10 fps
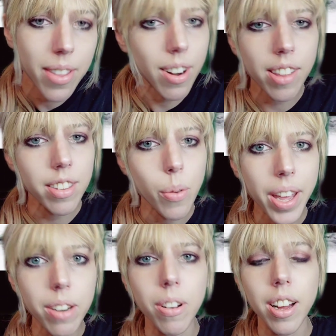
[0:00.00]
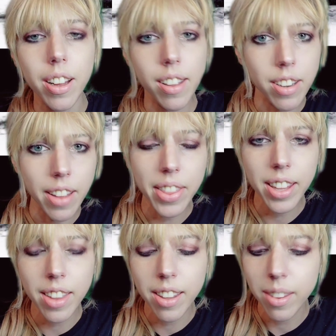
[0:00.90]
there is no analog,
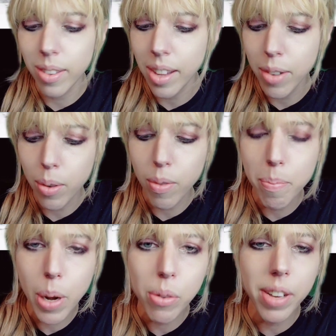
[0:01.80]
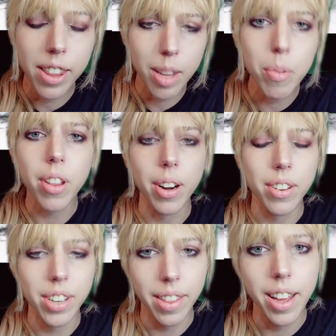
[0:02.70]
nothing that's even remotely similar
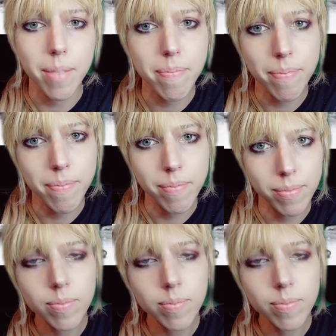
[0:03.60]
to them.